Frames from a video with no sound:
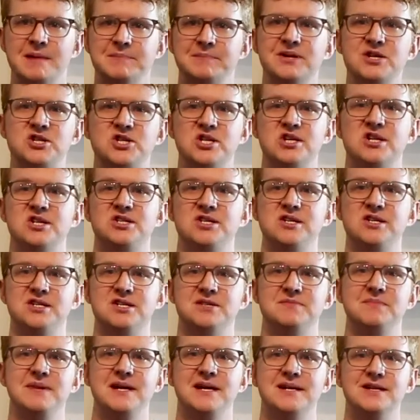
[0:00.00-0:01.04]
but
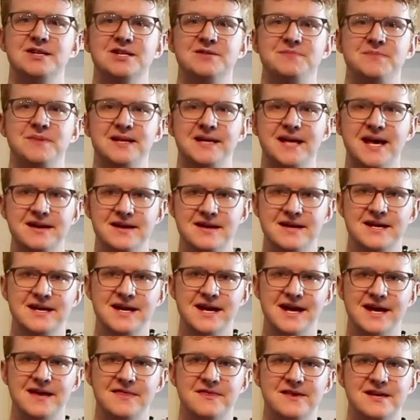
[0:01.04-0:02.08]
Genesis means
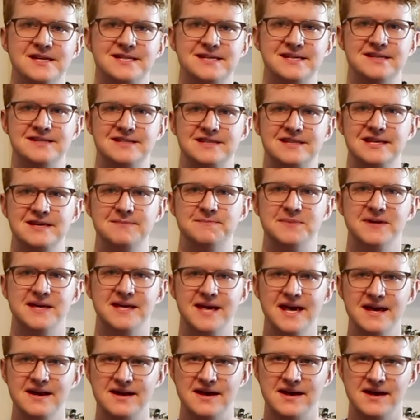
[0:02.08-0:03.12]
beginning, and this is the
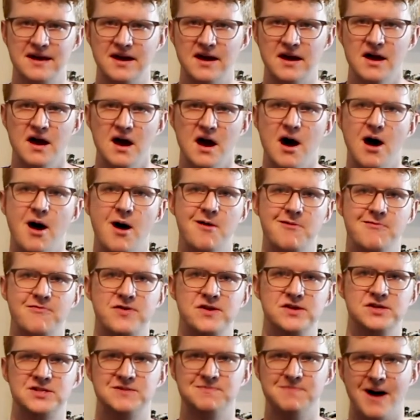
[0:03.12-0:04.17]
beginning of
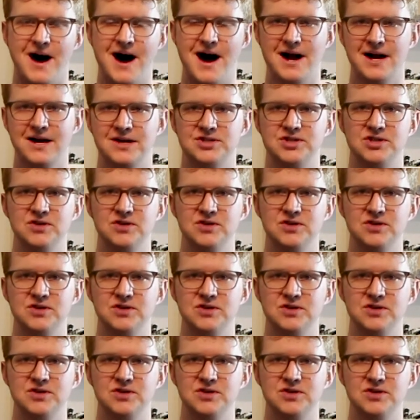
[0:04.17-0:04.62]
this mock.